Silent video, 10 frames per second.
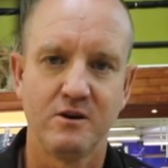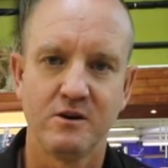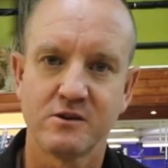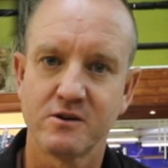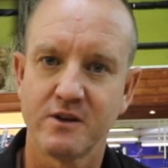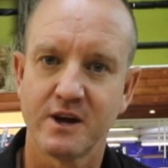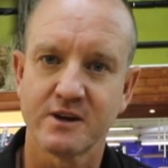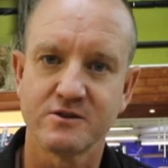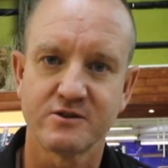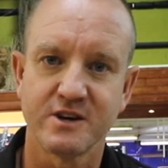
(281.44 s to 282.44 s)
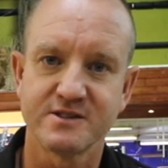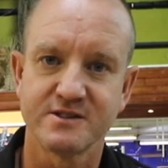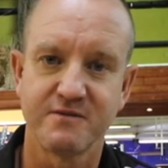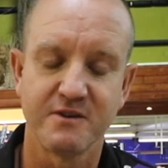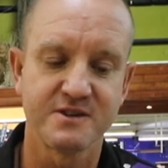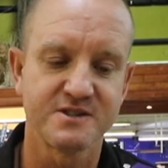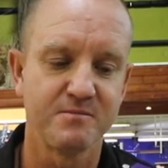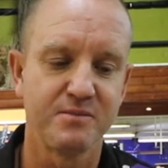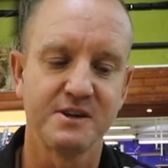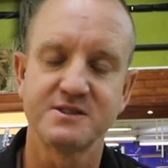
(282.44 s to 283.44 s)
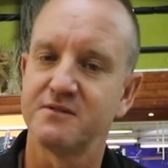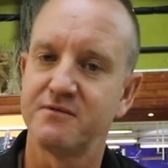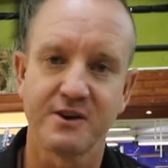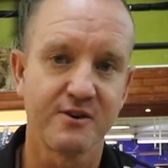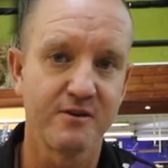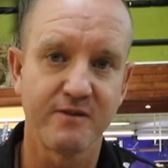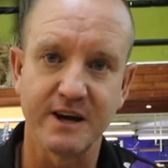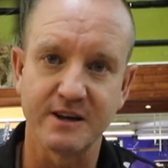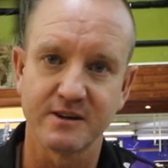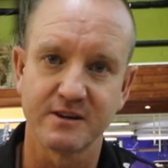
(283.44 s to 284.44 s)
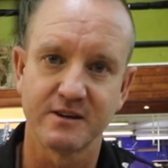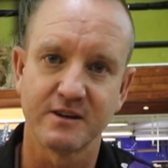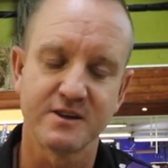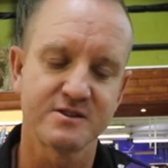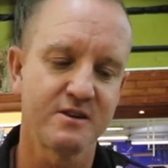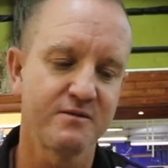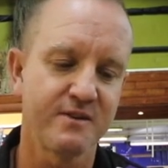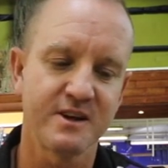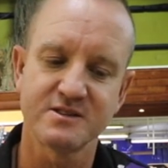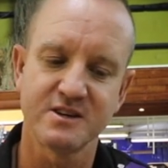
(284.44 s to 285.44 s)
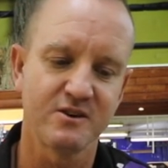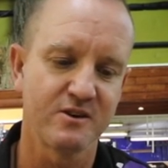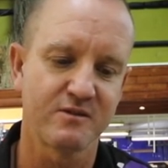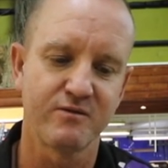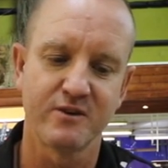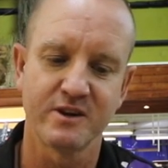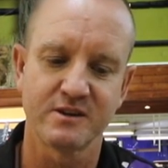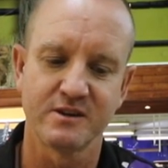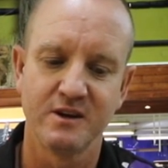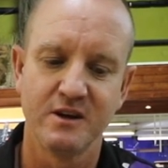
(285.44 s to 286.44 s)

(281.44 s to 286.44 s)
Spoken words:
onto the actual trace is very simple. It's a figure of eight. There's no fancy knot for it.